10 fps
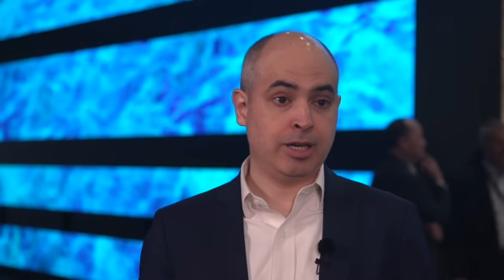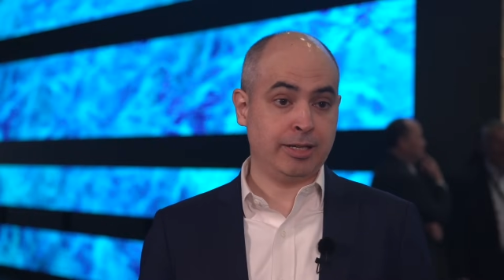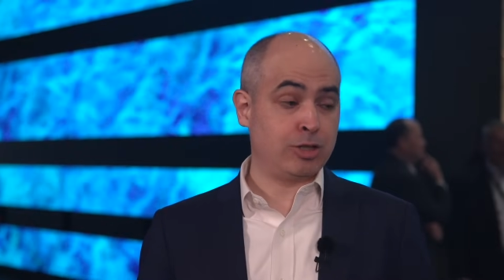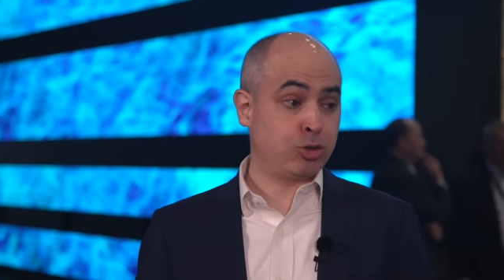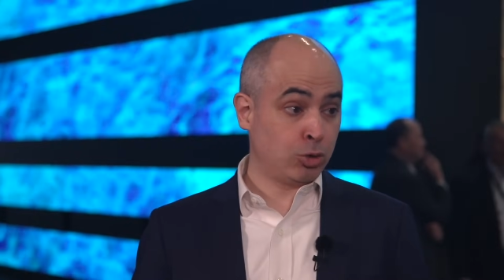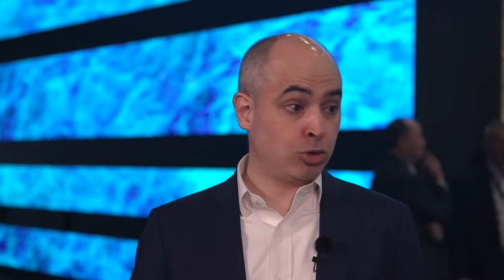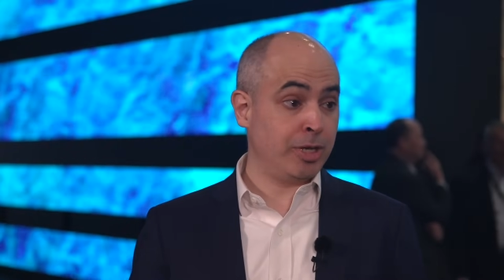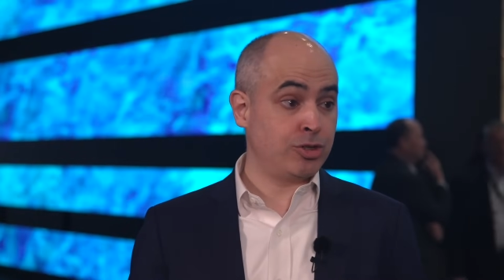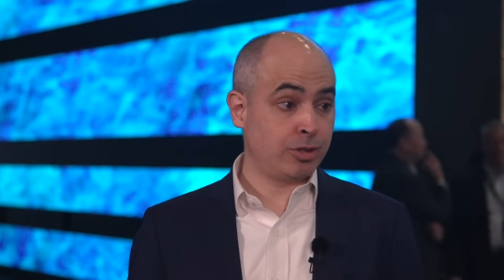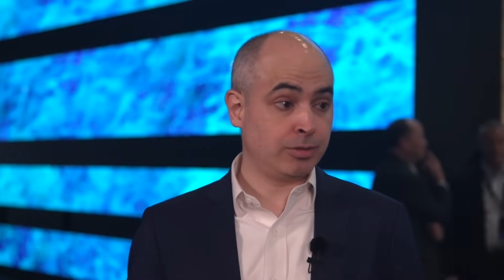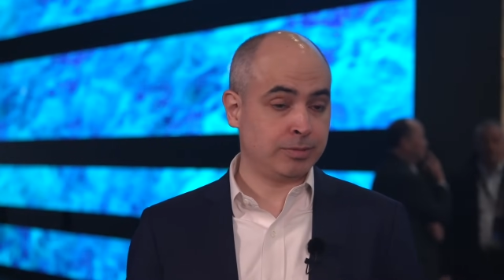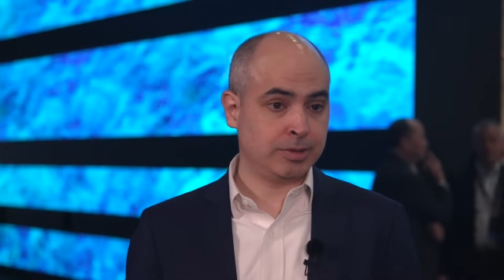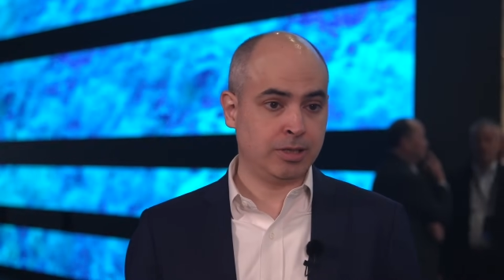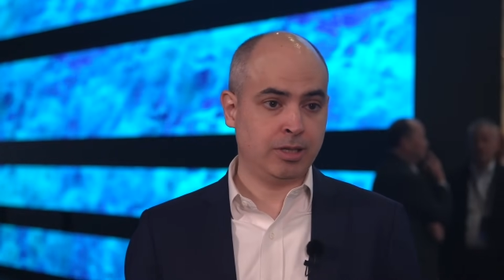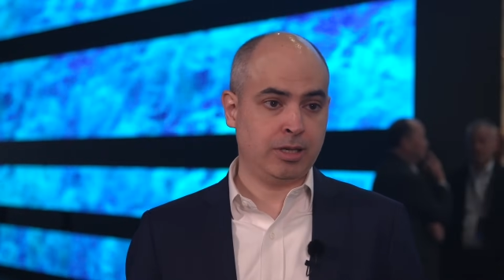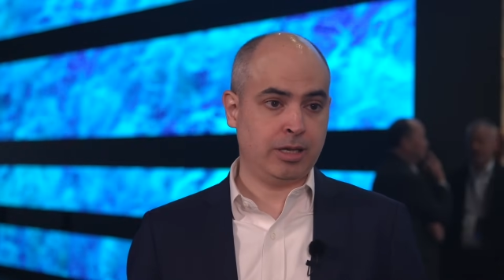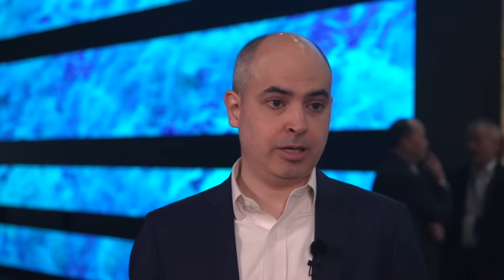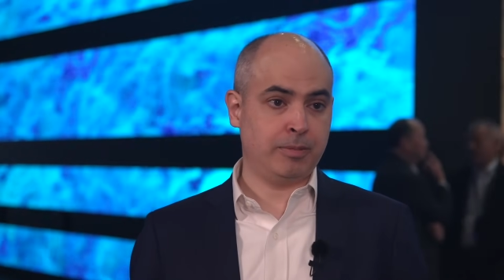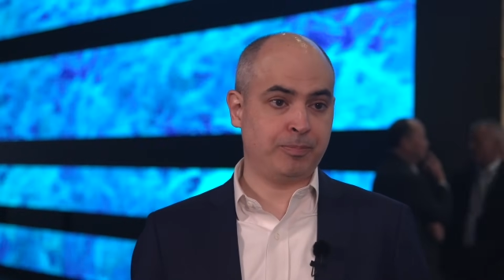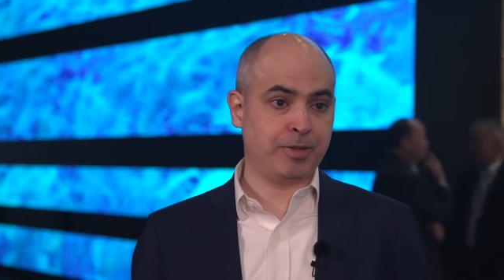and also automation.
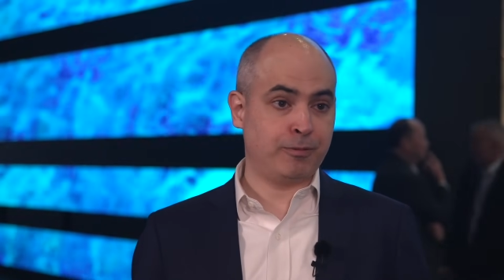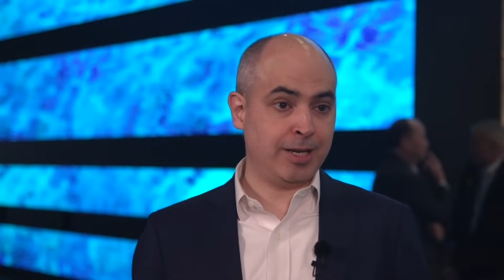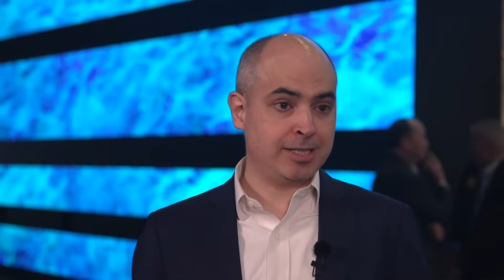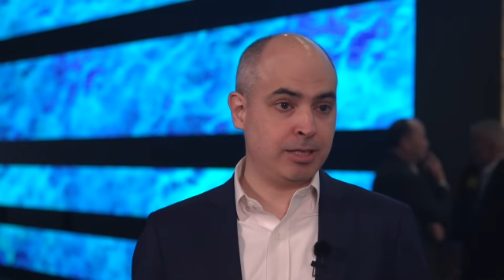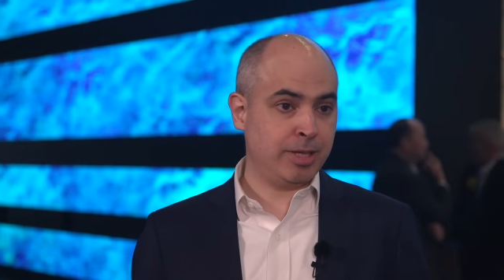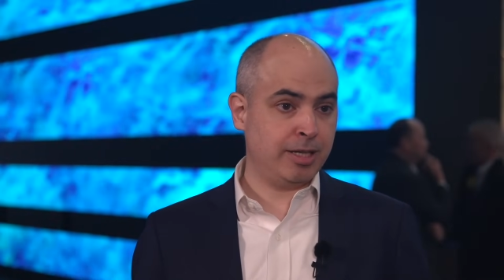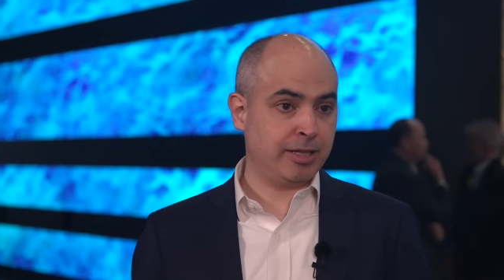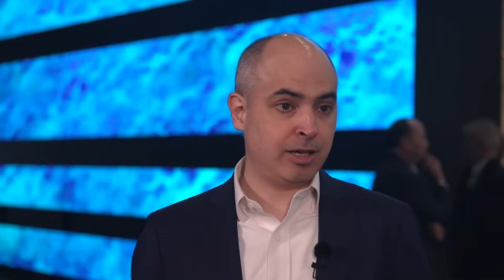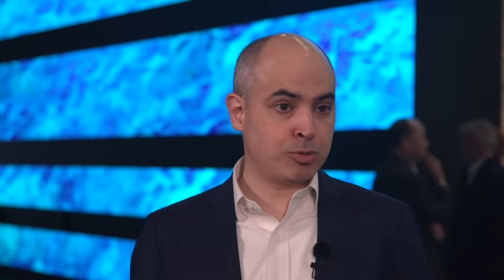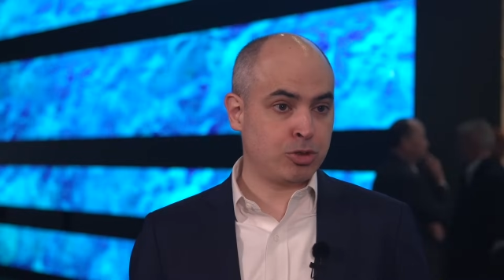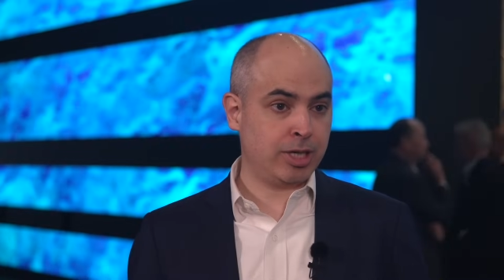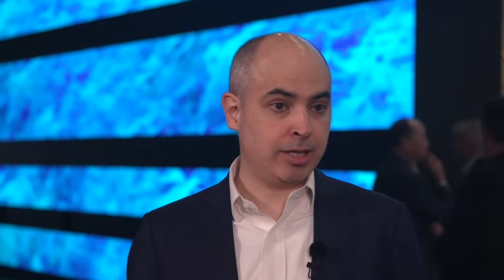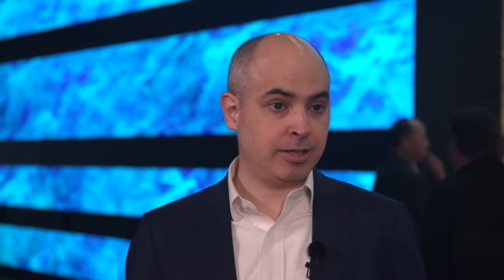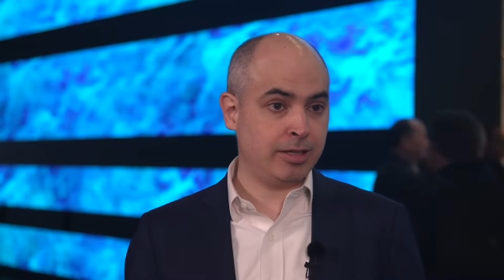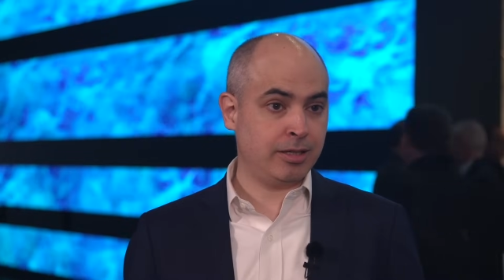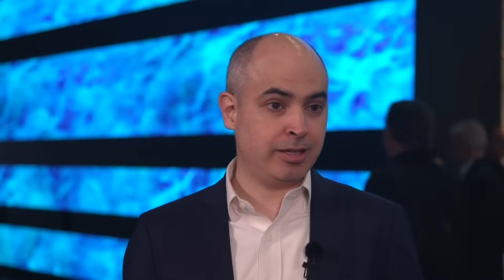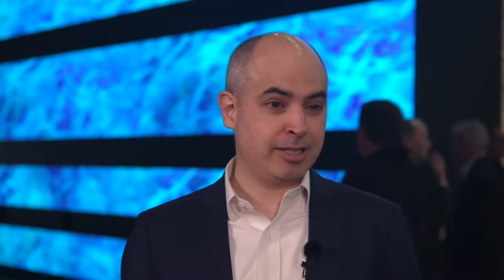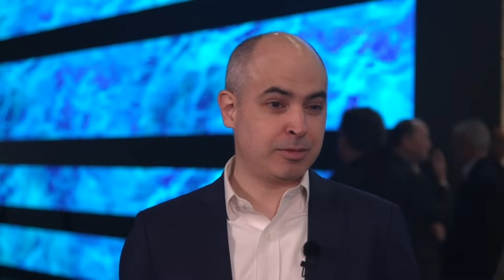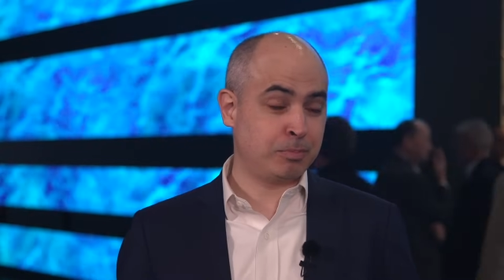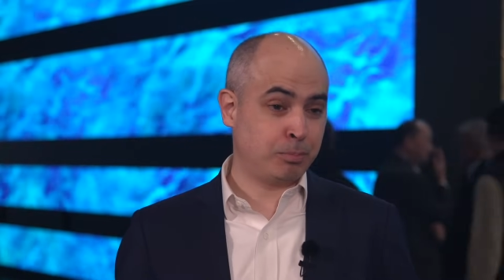Um, flexibility and optionality
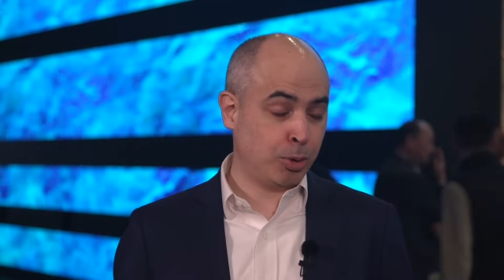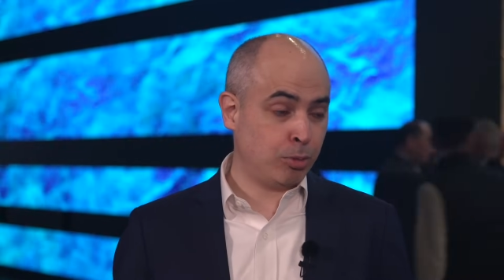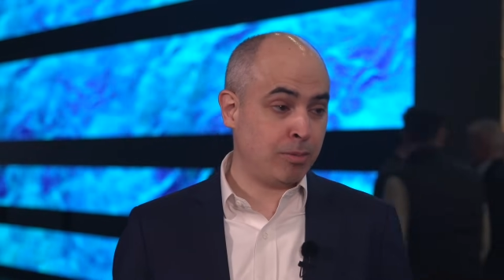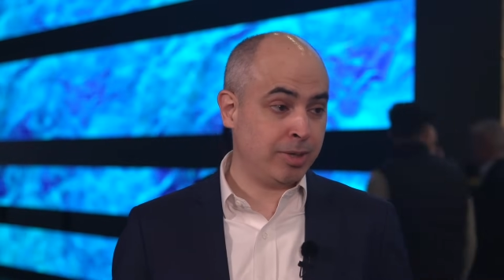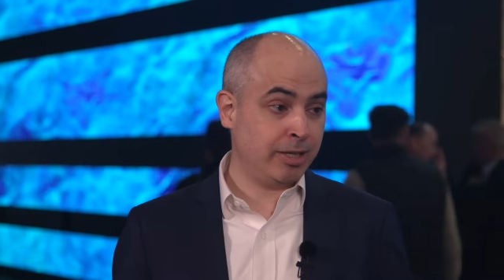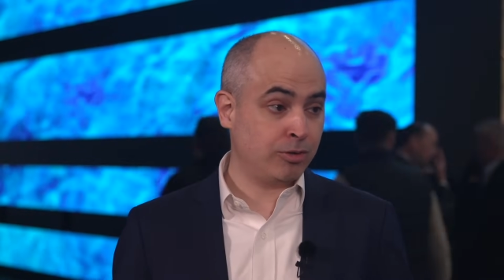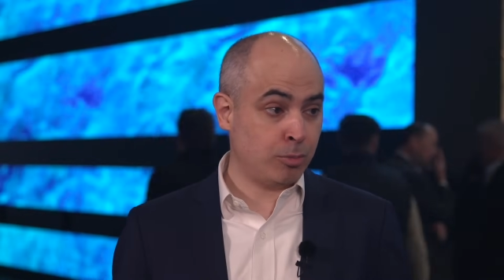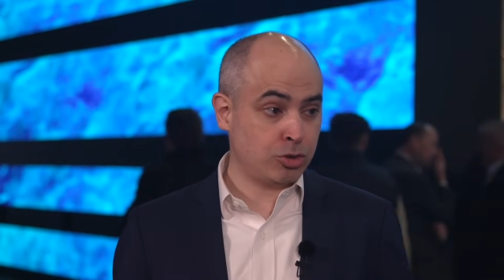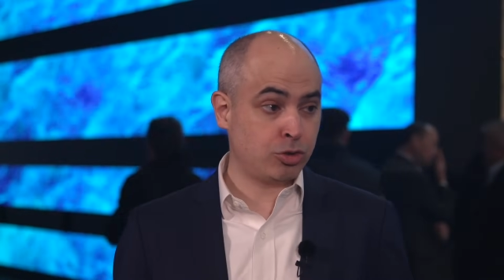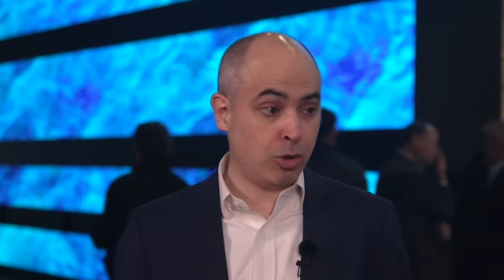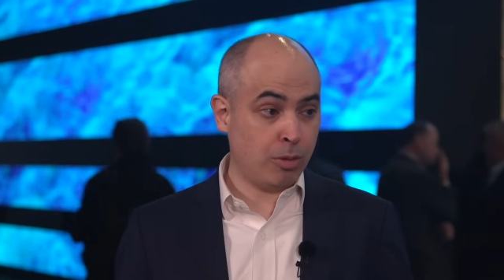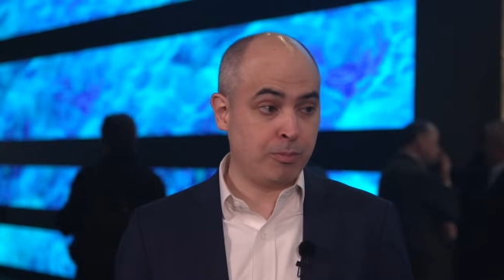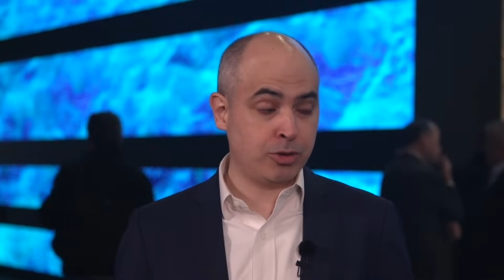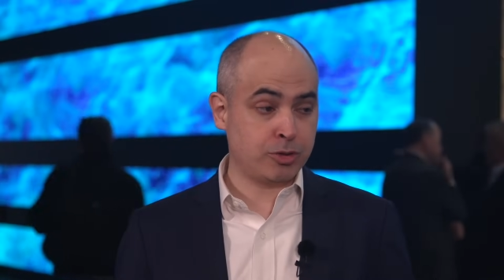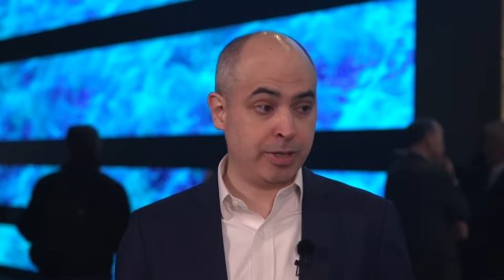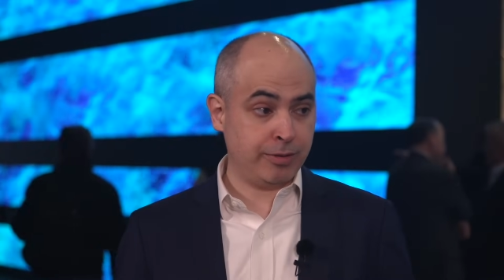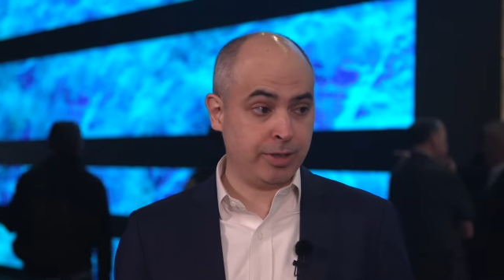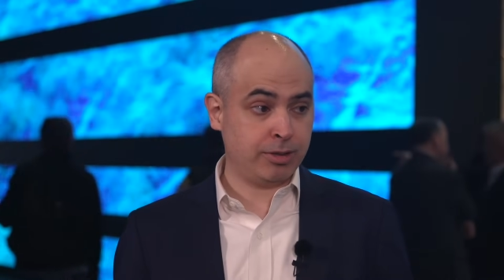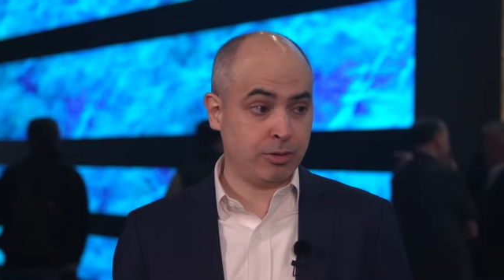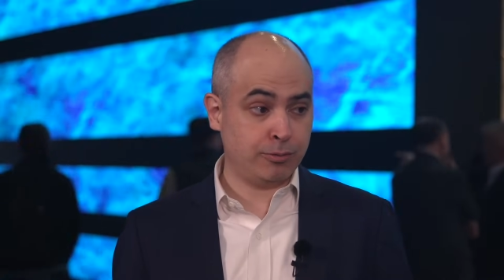is probably the most obvious
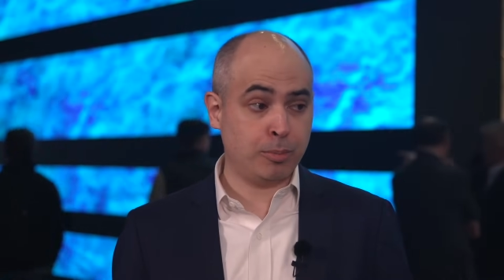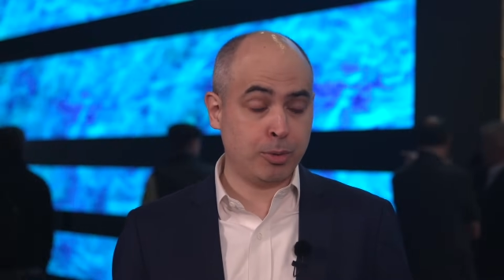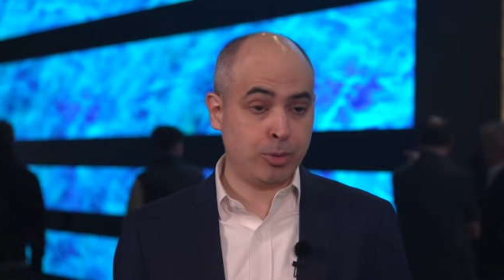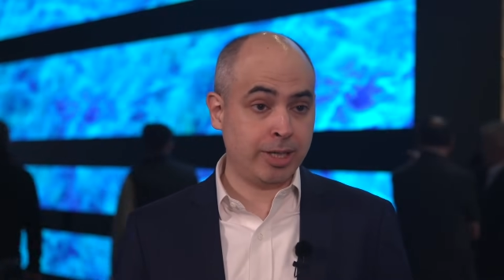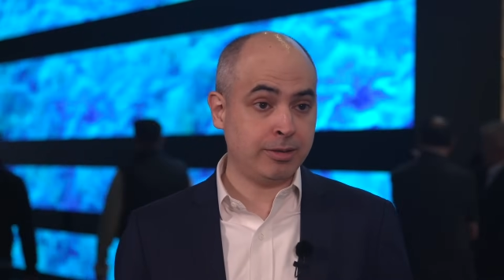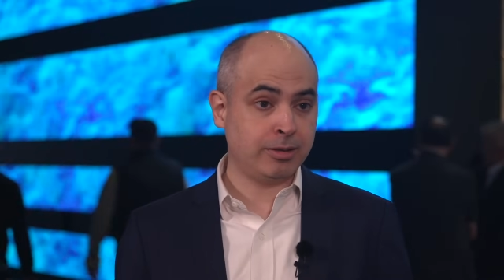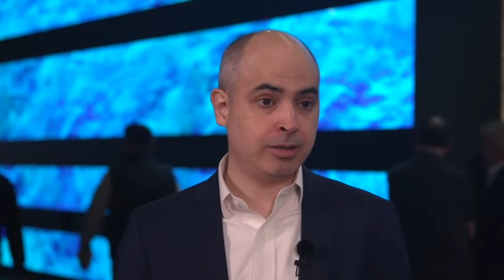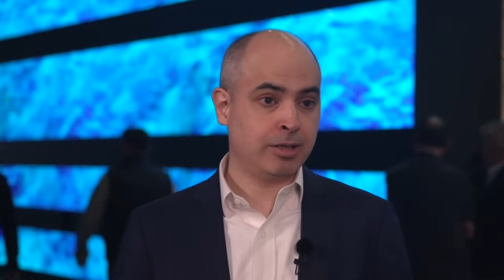benefit of Open RAN